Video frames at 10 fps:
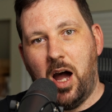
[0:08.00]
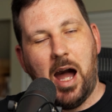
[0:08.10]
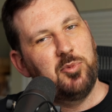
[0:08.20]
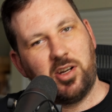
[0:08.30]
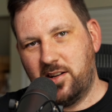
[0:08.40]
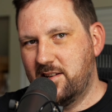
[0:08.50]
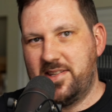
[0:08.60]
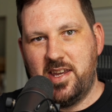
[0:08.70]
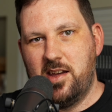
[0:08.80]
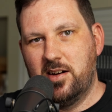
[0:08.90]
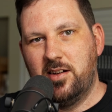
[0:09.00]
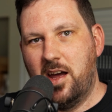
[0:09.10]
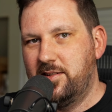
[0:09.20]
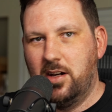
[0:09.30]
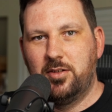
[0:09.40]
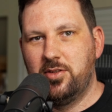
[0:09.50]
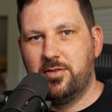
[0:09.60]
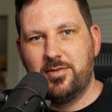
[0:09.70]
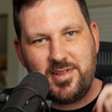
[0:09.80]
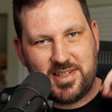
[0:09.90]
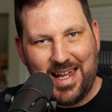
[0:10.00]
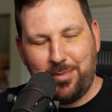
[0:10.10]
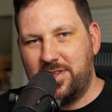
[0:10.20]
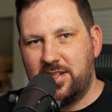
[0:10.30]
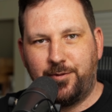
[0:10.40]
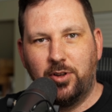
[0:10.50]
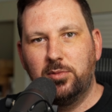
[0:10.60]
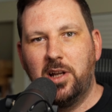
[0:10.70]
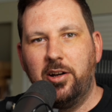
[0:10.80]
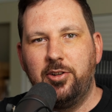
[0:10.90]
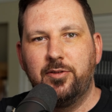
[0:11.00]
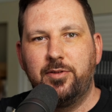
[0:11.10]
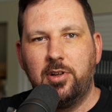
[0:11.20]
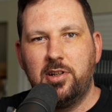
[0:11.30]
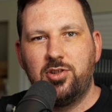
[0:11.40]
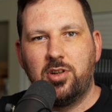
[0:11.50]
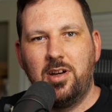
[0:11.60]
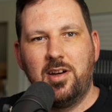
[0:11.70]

I'm not going to sit here and tell you, slap this film LUT on your footage,